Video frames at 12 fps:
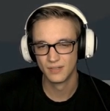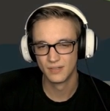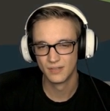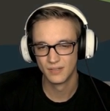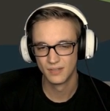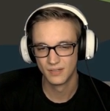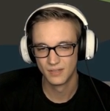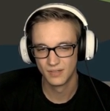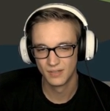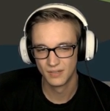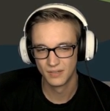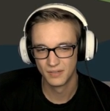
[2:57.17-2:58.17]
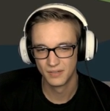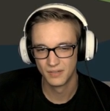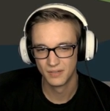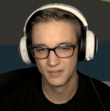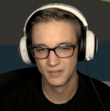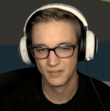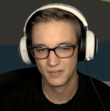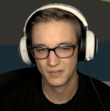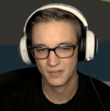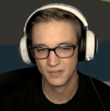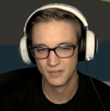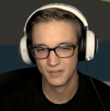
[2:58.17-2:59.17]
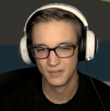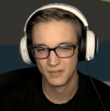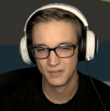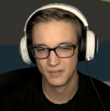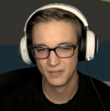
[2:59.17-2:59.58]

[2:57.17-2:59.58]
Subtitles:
[no speech]